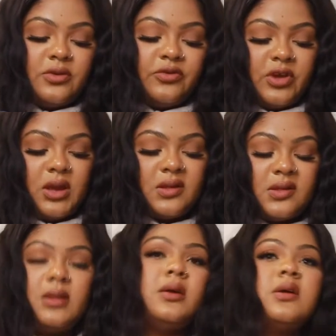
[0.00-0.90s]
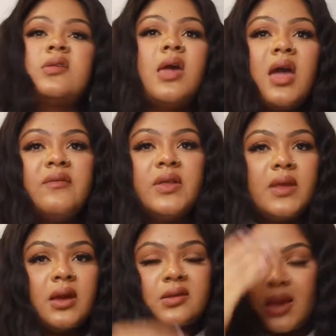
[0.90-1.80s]
jeans, because
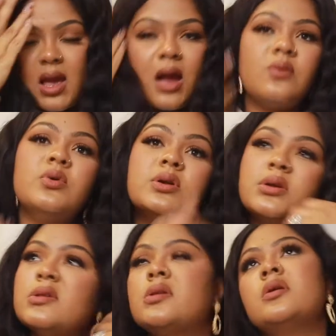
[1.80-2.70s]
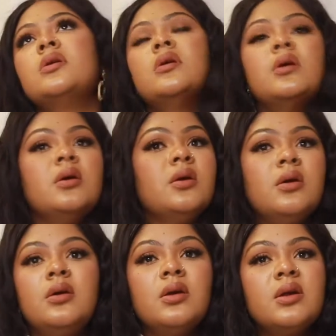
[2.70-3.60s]
everything is like high waters,
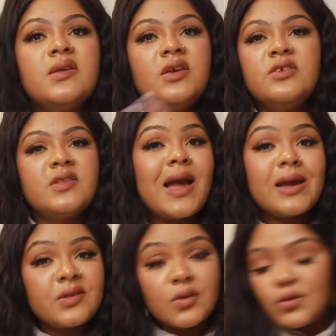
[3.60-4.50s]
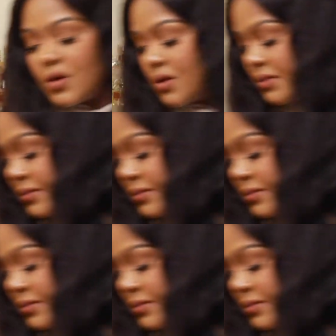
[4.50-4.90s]
because he's just gotten so tall.